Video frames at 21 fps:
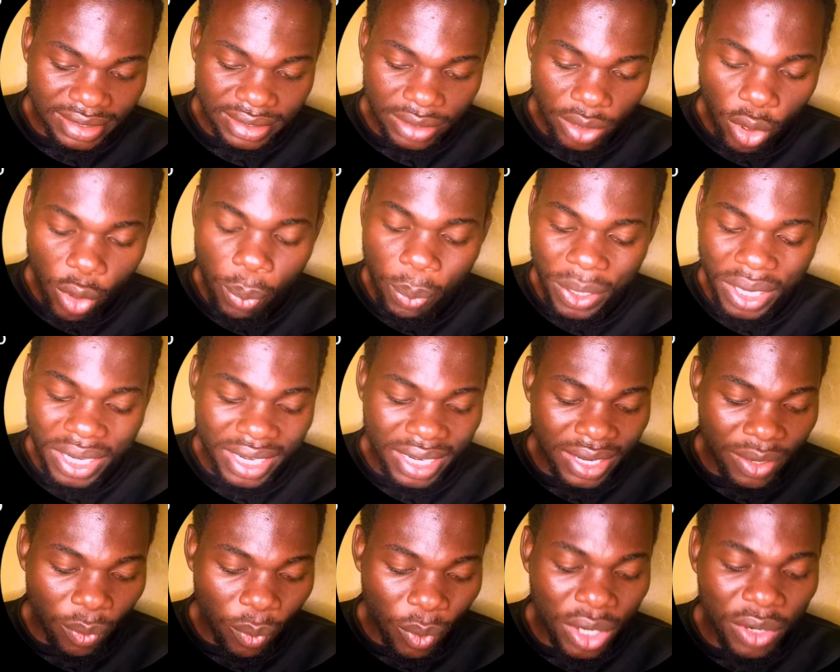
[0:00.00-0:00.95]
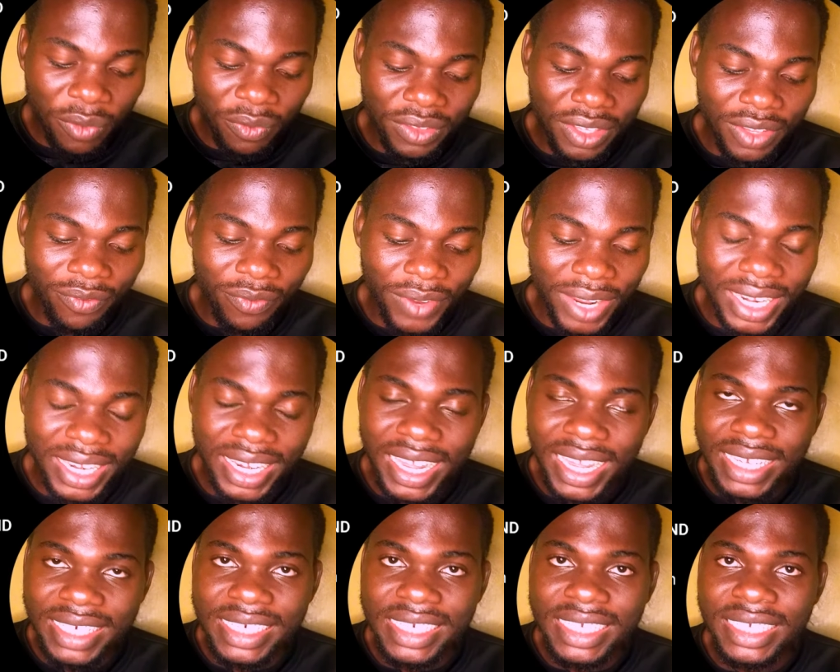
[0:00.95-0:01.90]
open one of the file
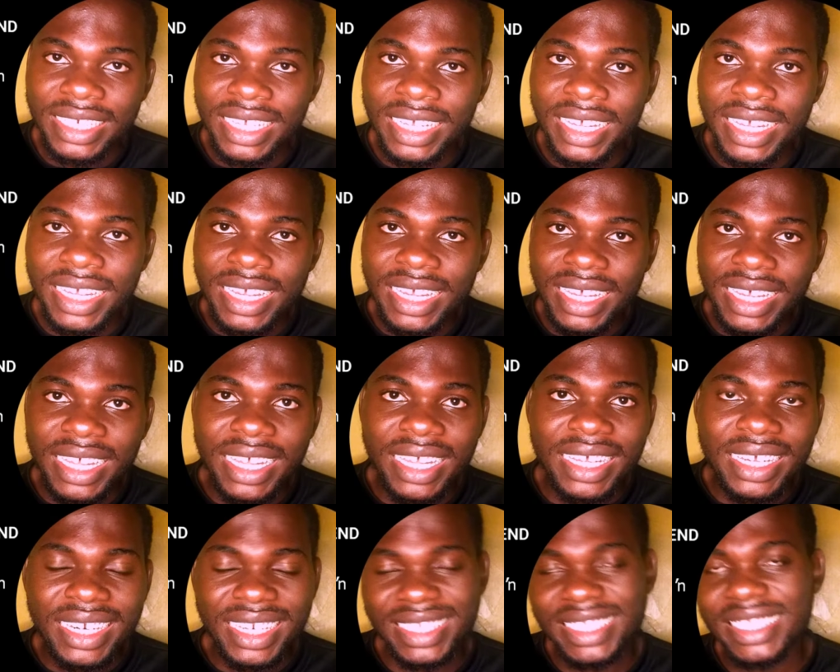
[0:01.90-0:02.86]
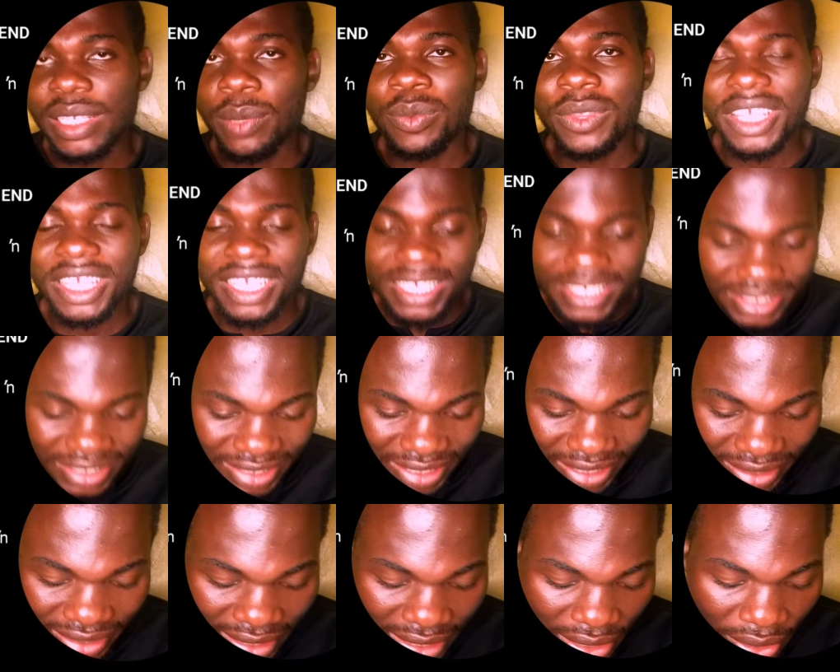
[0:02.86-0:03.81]
and write something
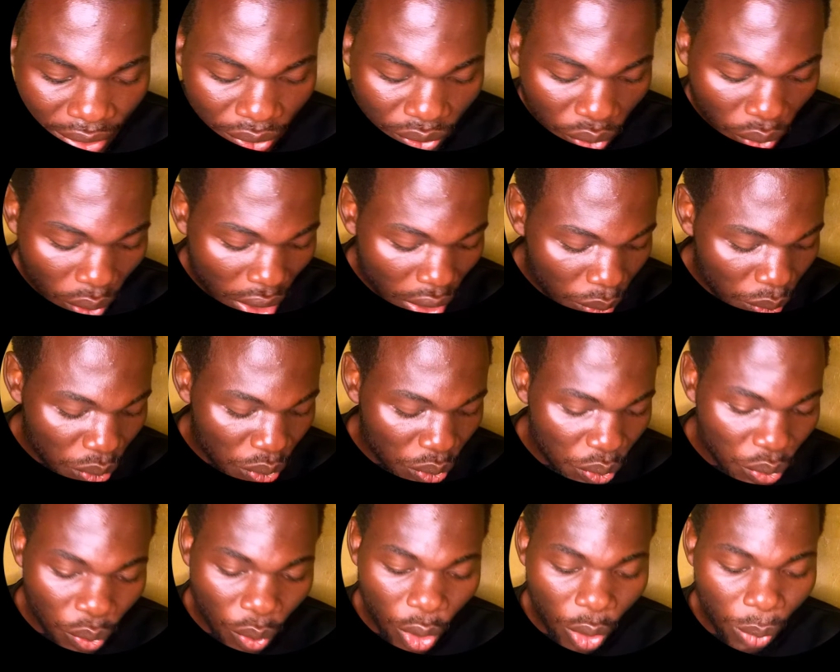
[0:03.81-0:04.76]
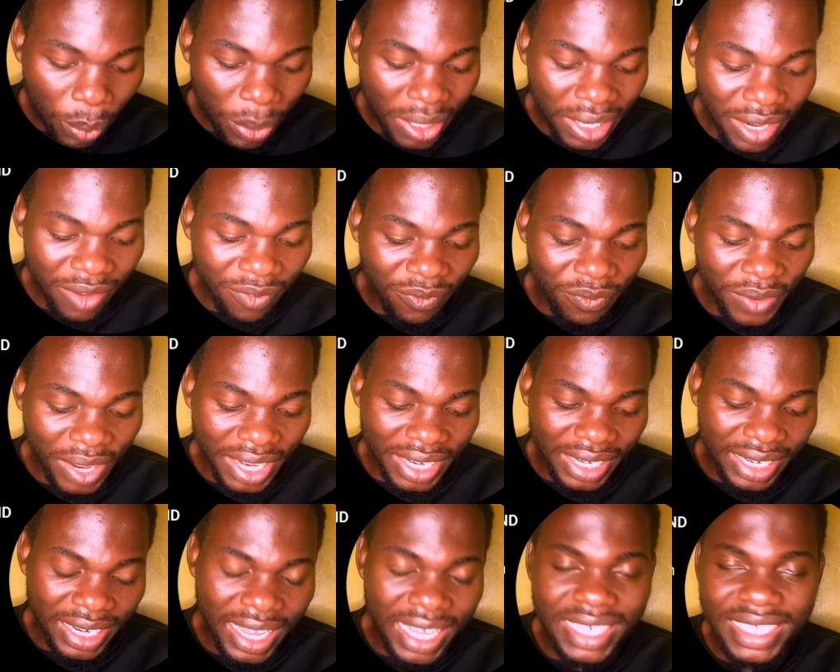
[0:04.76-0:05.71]
inside. So how do you open a
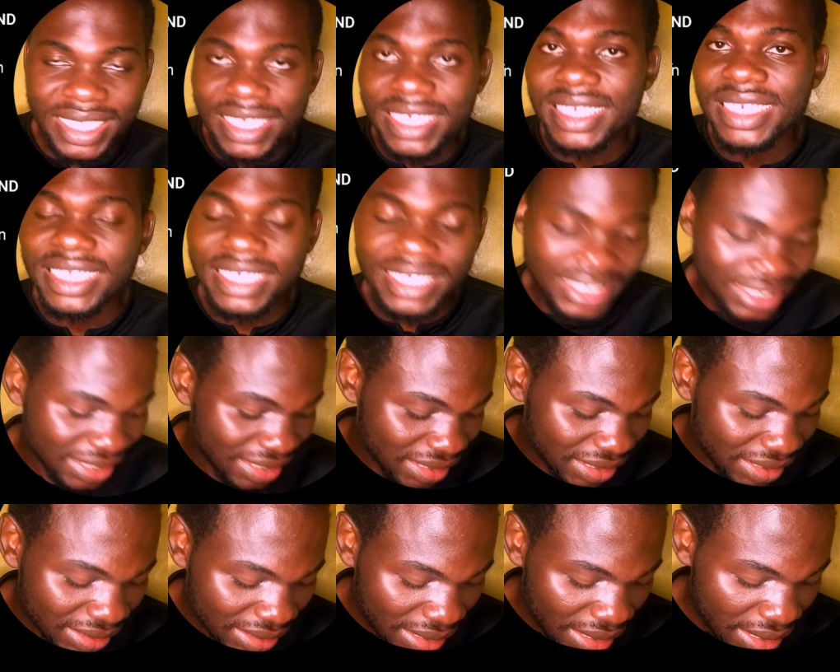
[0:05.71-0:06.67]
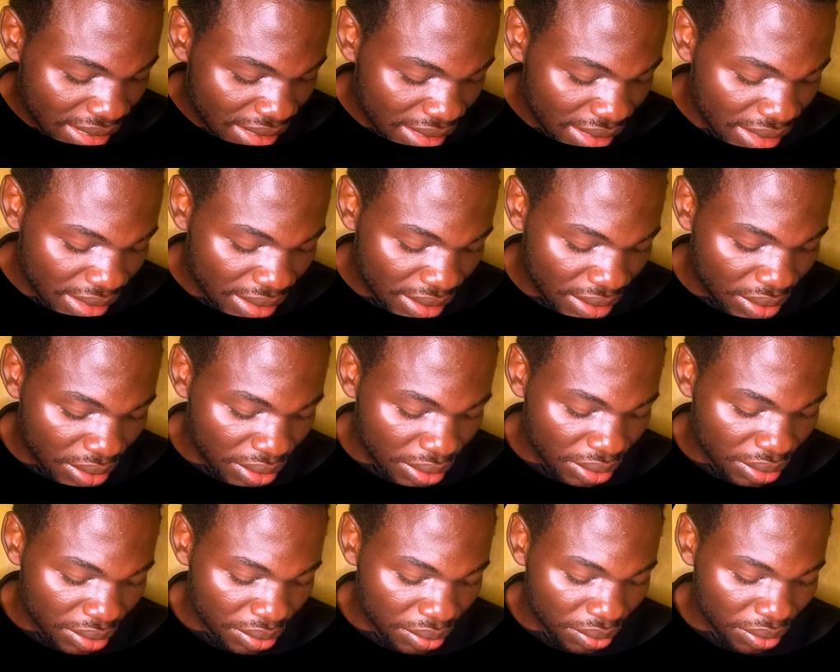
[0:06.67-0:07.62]
file and edit it?
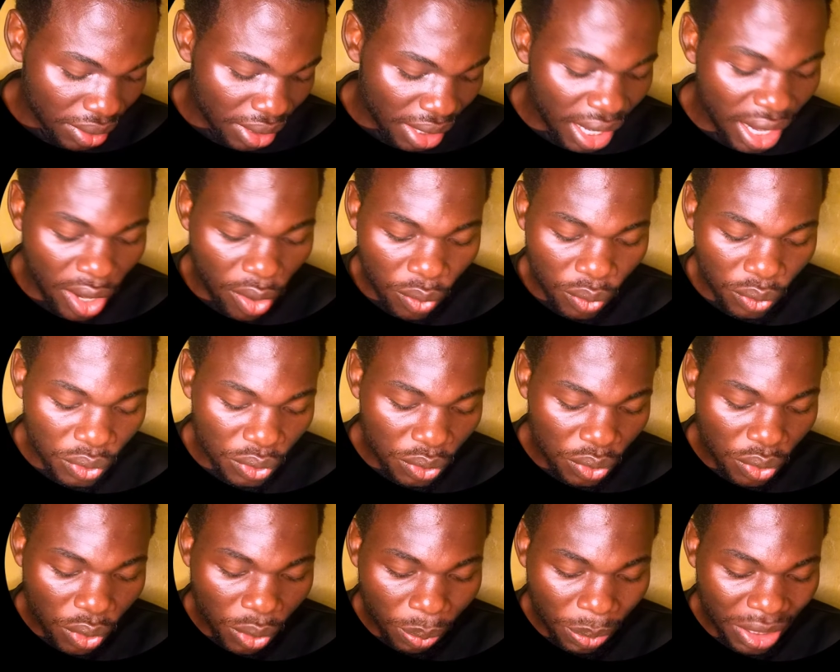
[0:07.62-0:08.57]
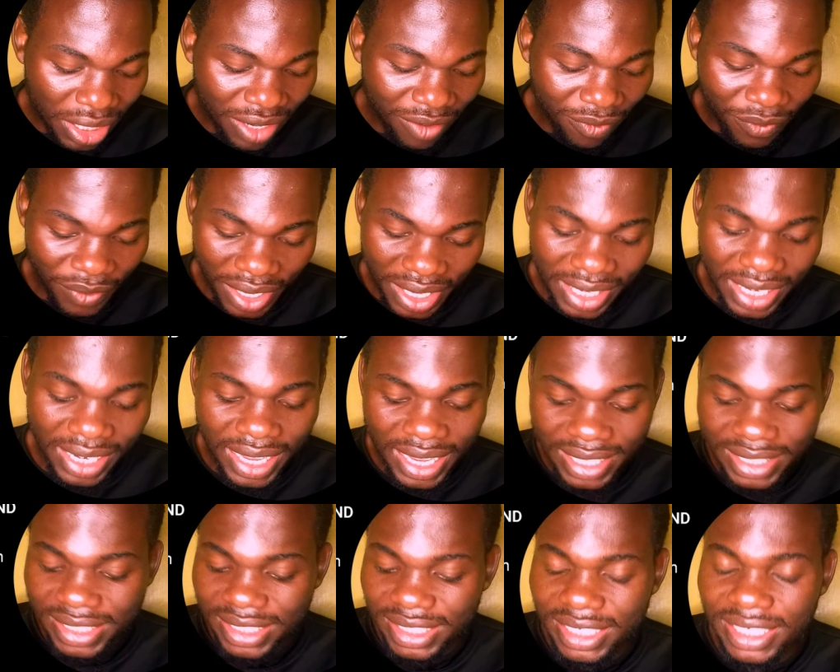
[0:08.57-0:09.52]
How do you open a file
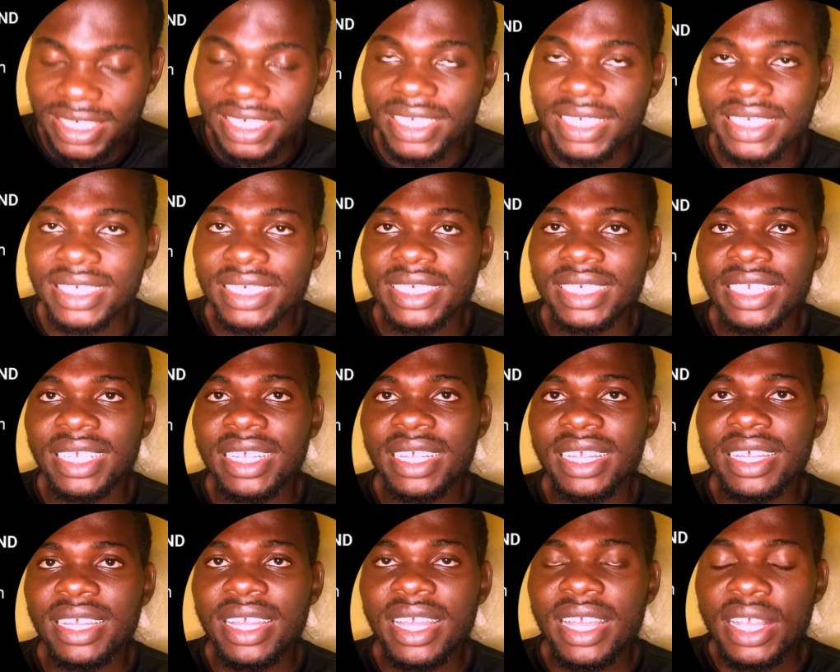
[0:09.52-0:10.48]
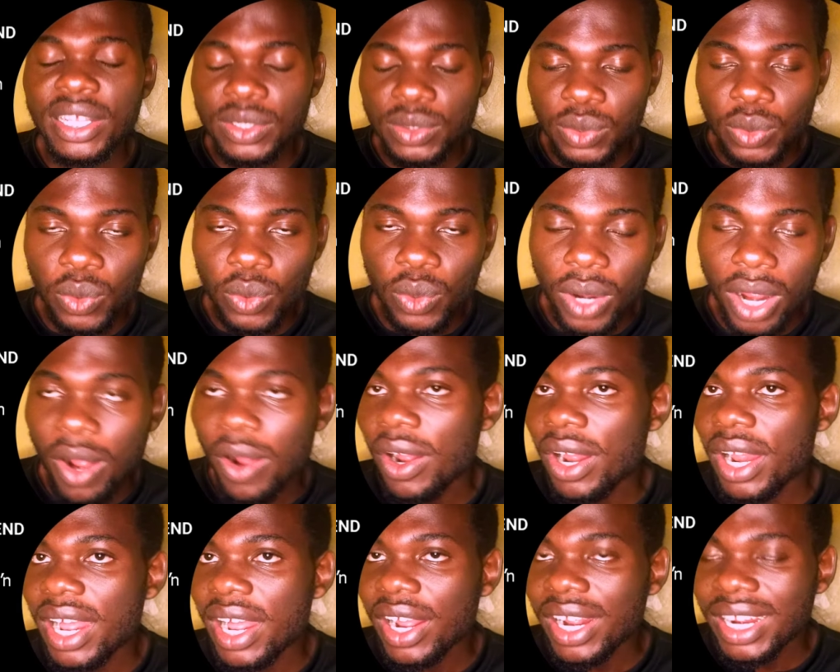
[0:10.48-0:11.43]
and edit it? So our
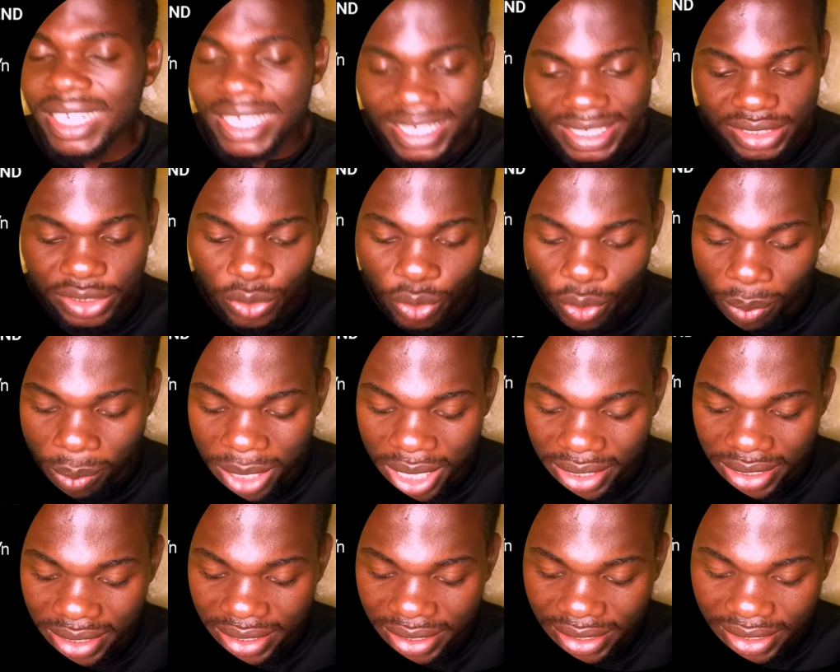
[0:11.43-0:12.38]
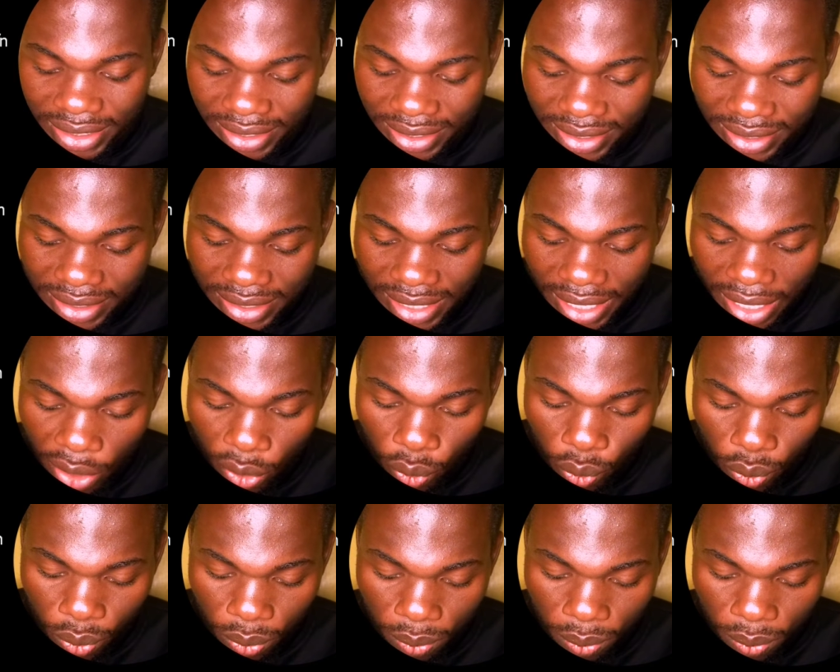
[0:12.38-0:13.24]
next command is nano.